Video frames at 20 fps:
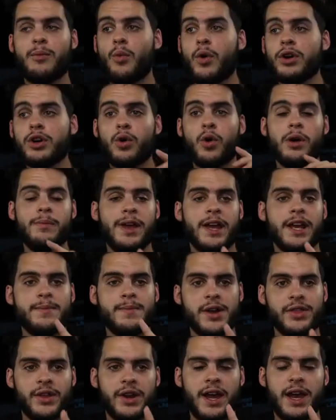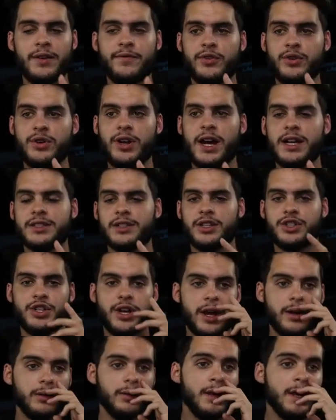one coin making method I had for you guys on the
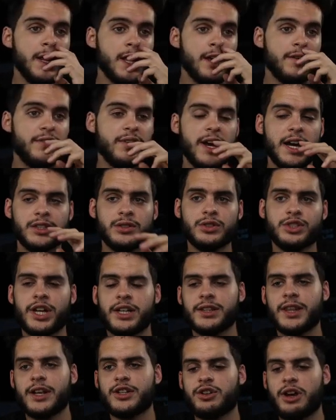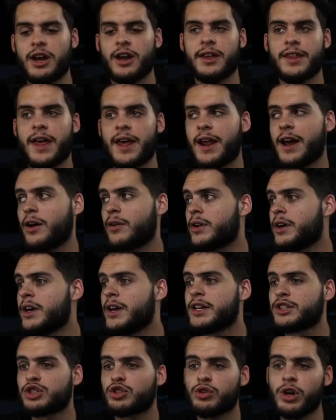channel, you guys go check that draft that out.
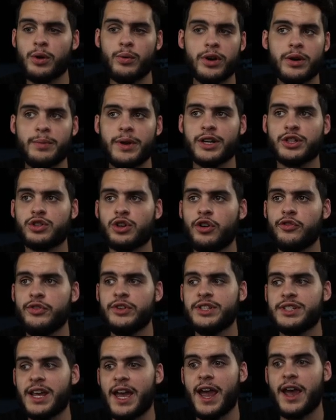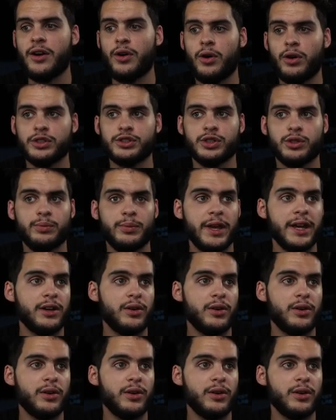It's a great way to make trophies and also make